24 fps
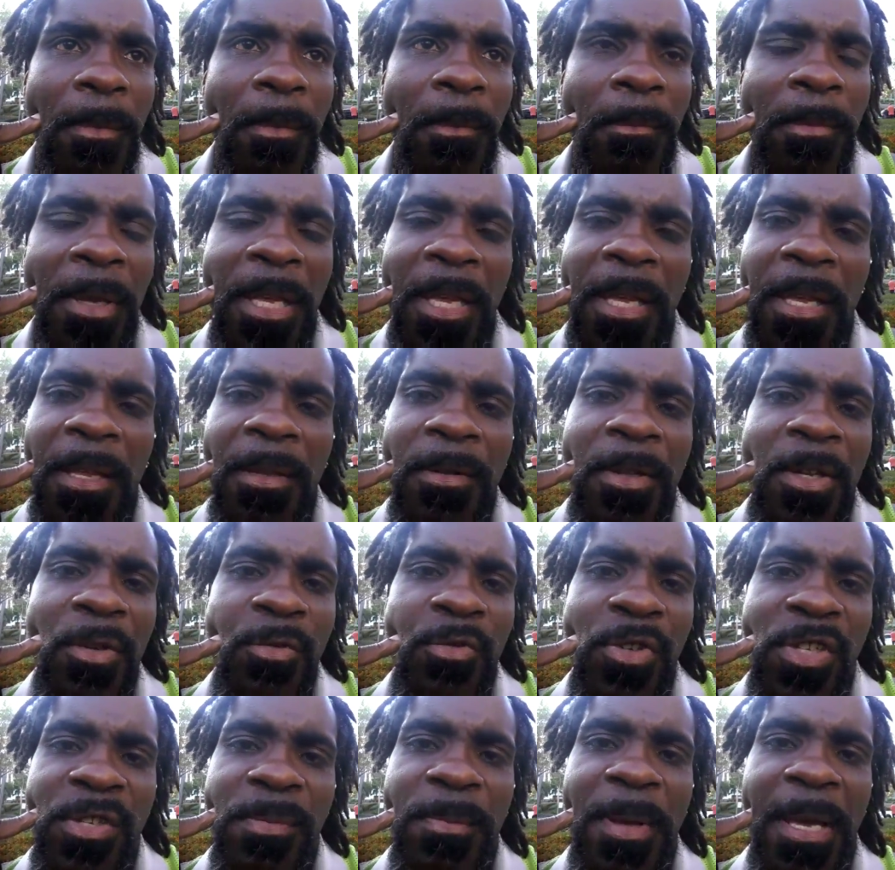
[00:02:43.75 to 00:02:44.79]
being
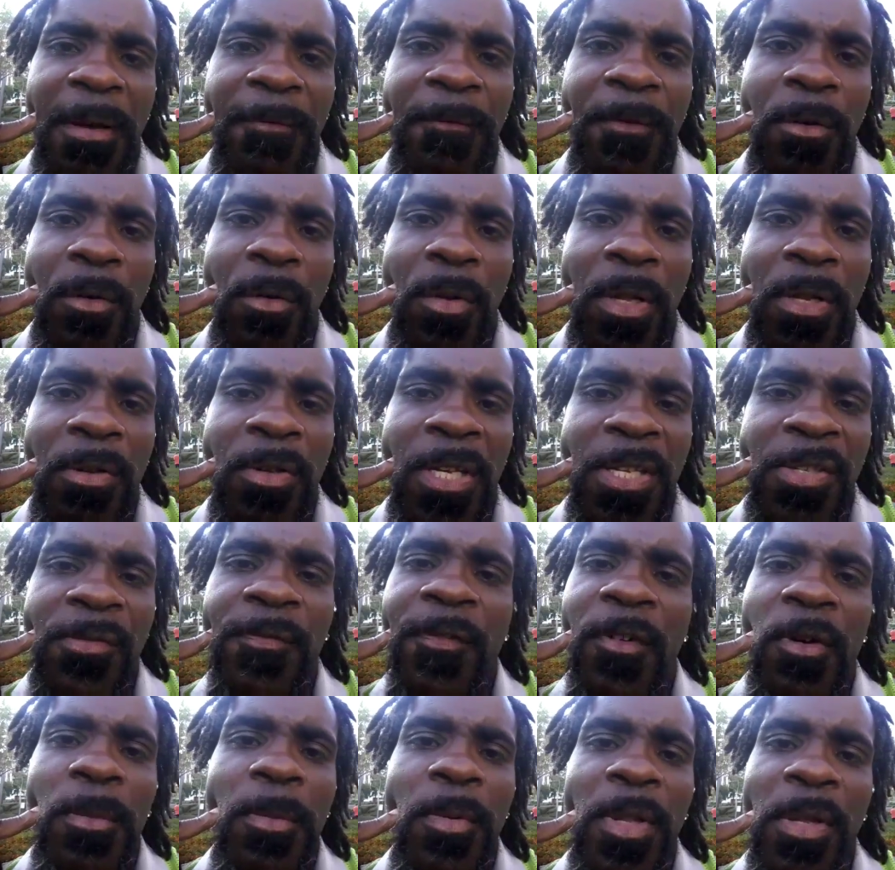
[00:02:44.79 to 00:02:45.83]
disrespectful and just
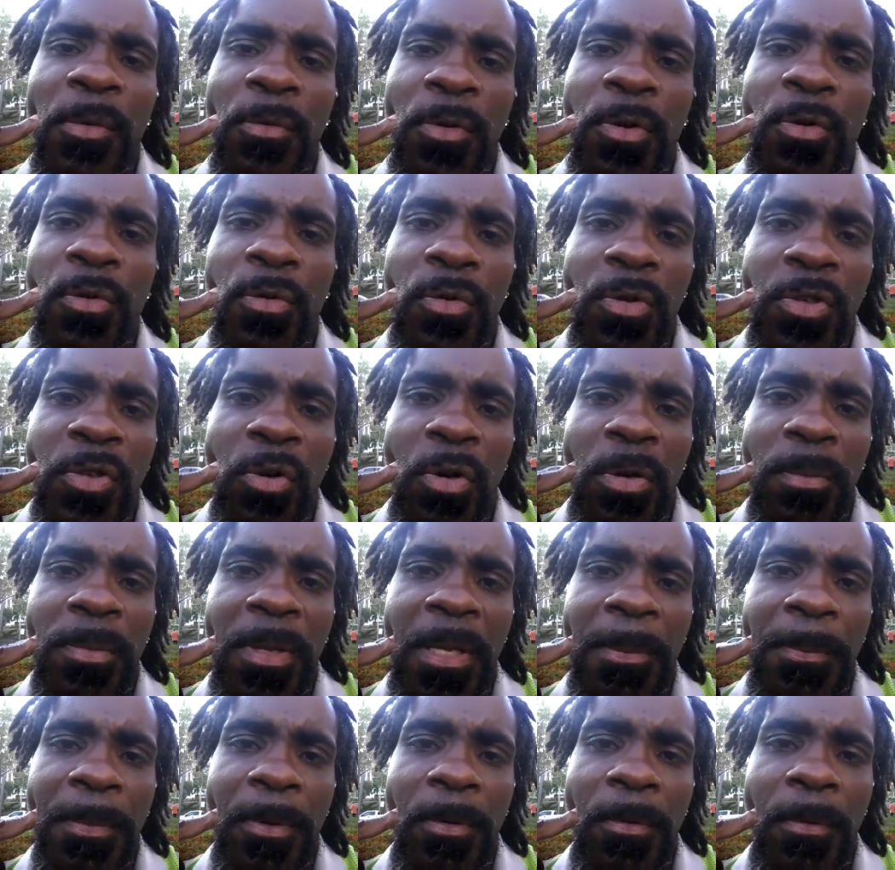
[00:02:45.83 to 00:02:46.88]
verbally rude toward
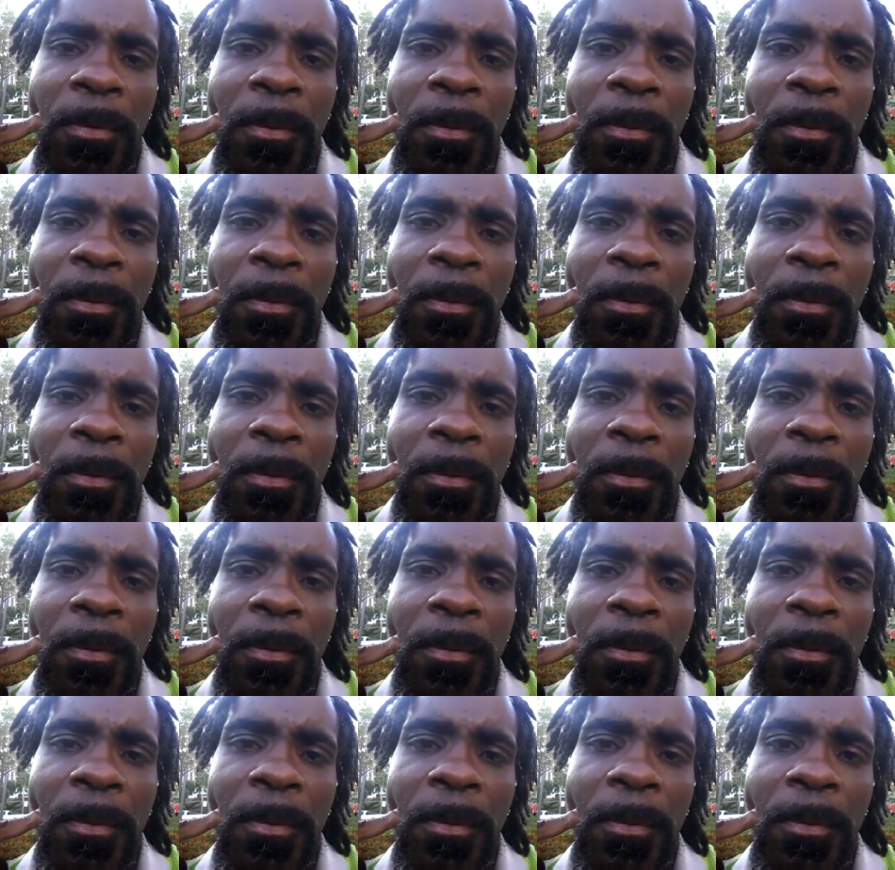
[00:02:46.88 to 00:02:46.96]
people.